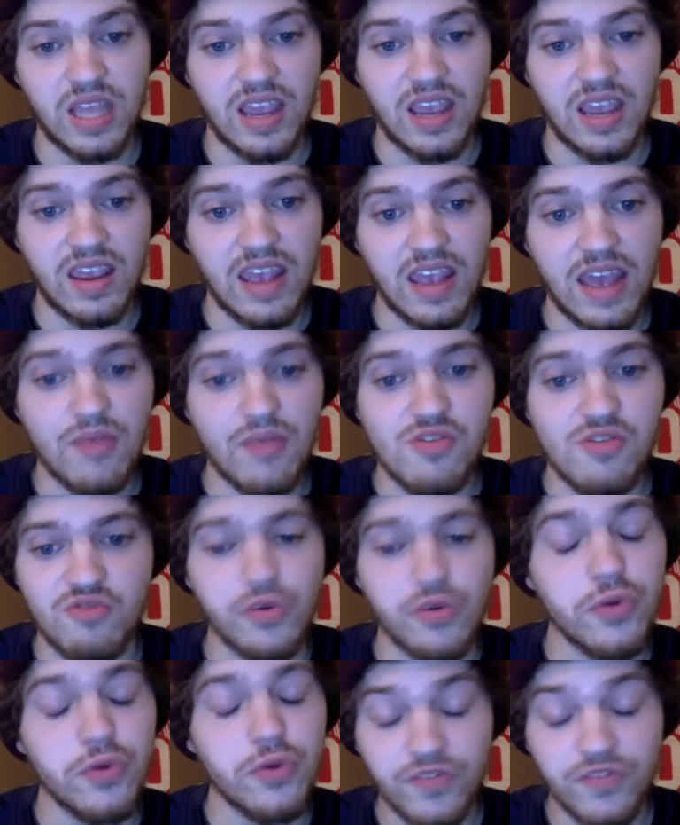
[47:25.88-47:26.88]
I was
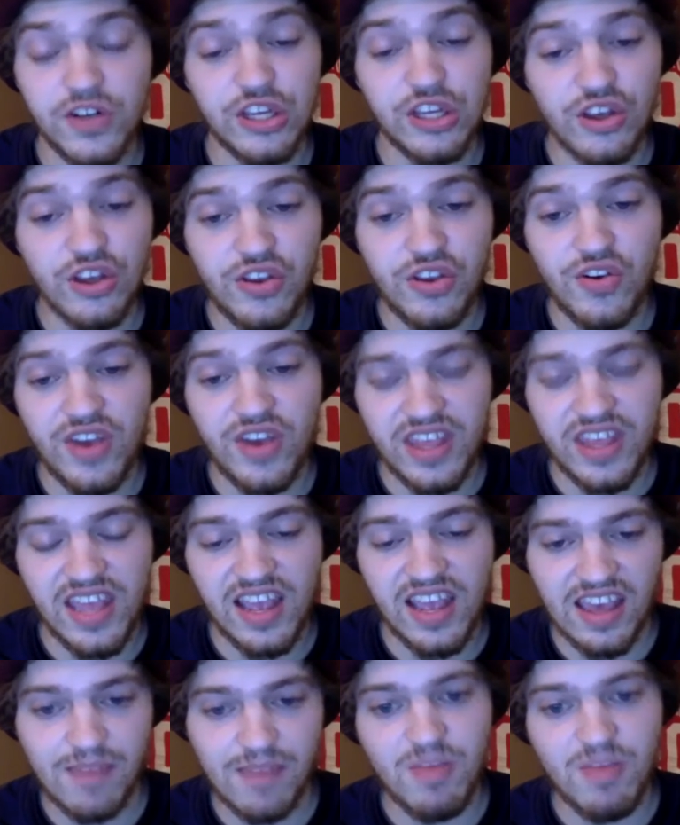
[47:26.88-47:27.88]
rooting for Illinois in that
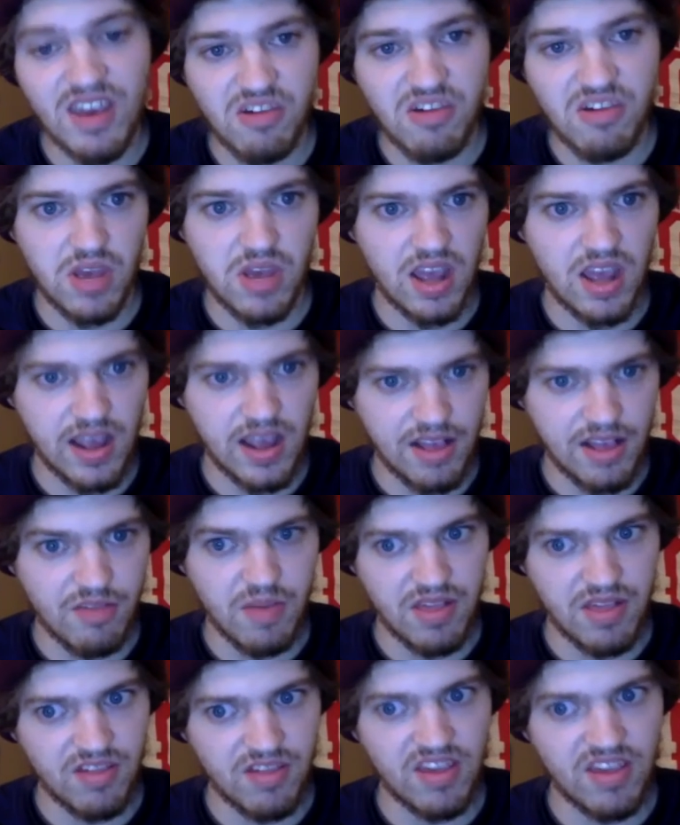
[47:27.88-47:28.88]
game last week against
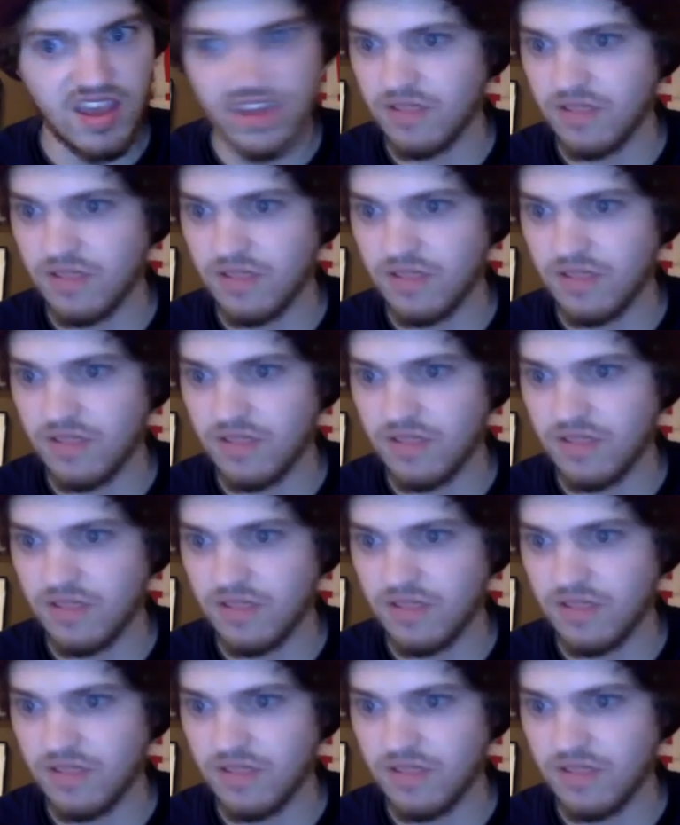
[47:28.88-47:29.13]
Penn State,